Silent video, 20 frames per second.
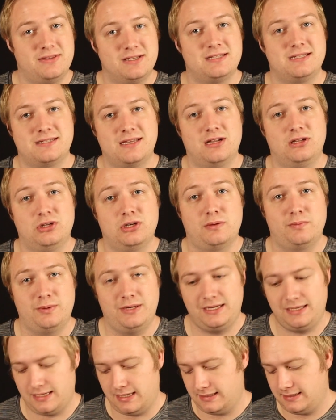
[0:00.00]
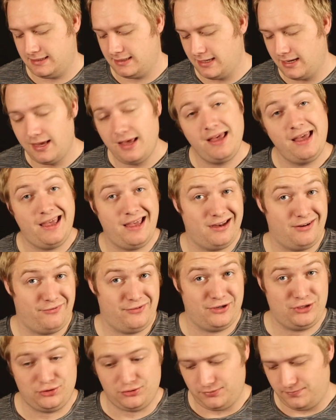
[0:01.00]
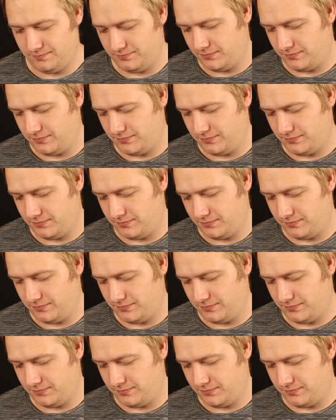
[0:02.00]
this is going to look pretty nice and official.